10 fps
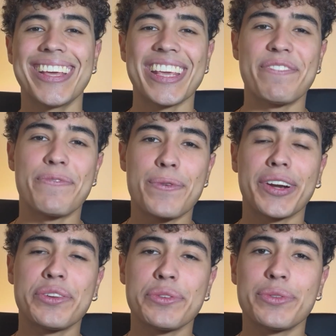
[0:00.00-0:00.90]
If
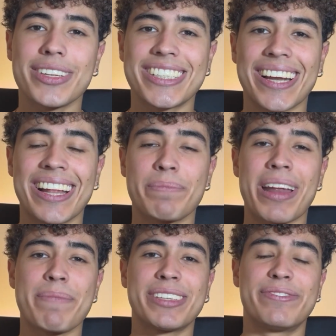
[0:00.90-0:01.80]
you're new to the channel, my
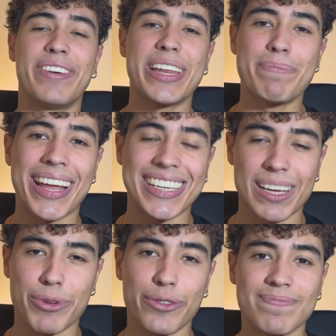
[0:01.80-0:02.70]
name is Felipe
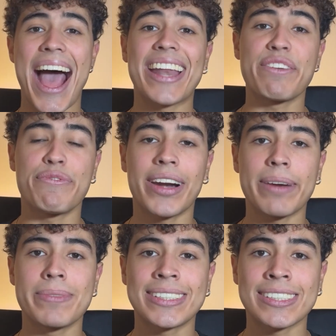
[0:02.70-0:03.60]
Leguizamón. And if you're
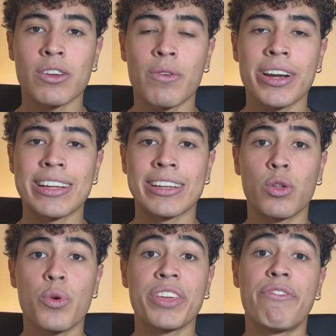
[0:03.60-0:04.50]
a business owner
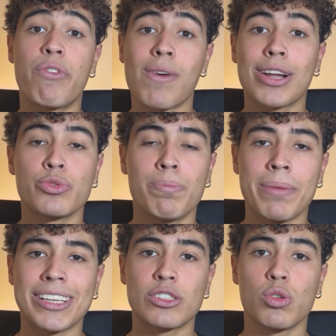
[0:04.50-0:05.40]
looking forward to
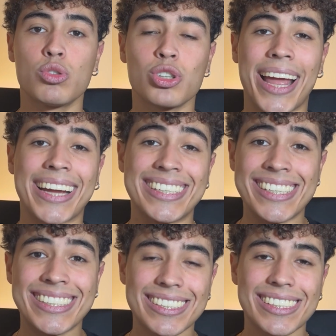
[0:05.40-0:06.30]
implement a solution like
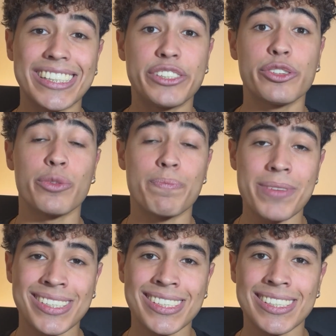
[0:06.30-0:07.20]
this into your
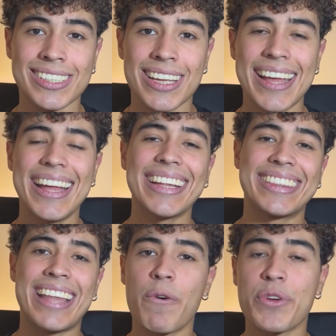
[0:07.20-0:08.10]
business,
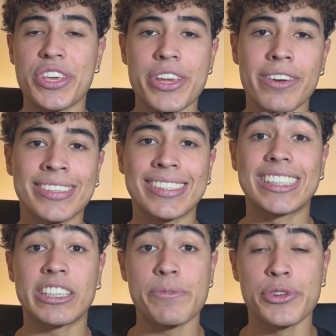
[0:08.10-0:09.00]
down here in the
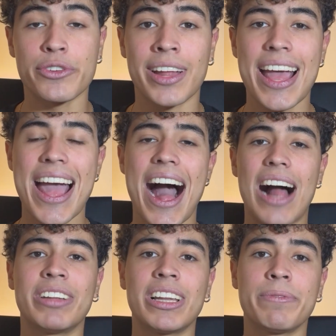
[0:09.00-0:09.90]
description,
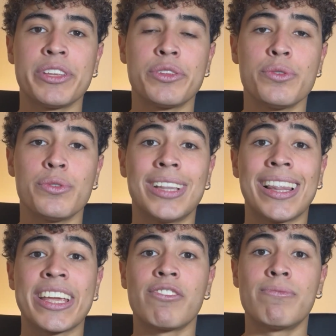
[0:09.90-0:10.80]
I'll be leaving you the
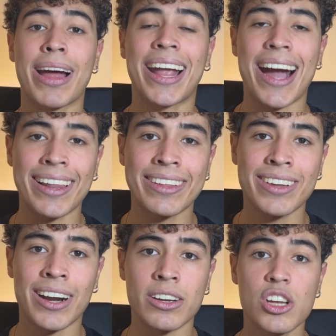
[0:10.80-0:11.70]
link of my
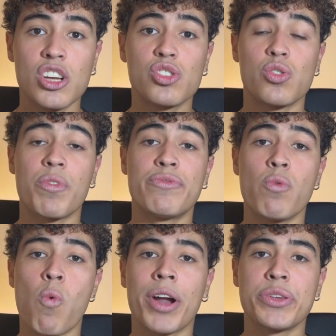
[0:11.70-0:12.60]
calendar. So if
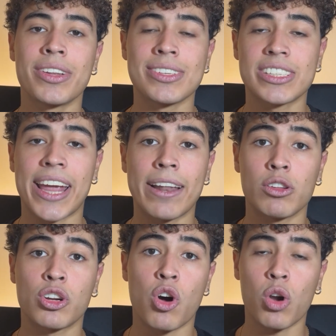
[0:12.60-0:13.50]
you want, you can
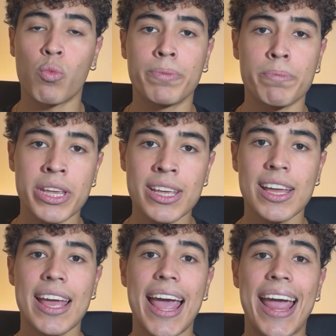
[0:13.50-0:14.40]
schedule a call with me
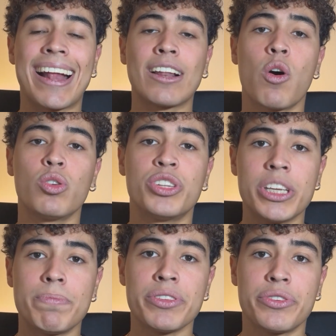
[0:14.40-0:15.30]
and I'll go
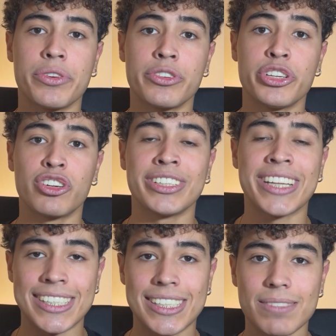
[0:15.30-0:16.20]
deep into your
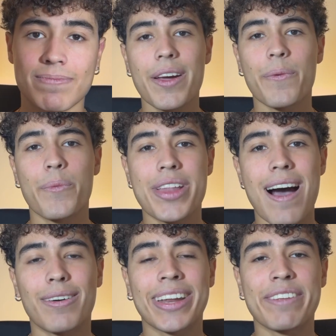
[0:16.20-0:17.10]
needs.
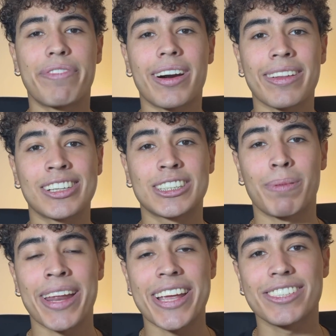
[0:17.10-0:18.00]
Without any further
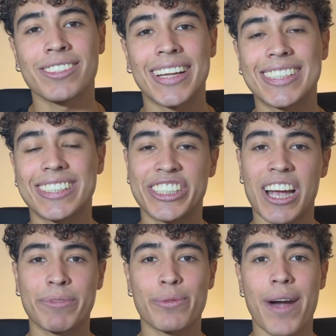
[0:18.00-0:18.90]
explanation, let's
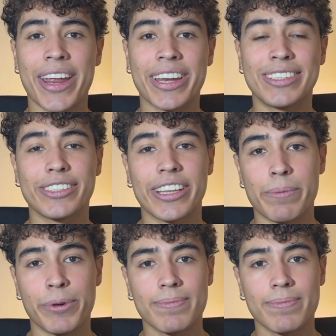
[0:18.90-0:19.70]
jump right into the demo.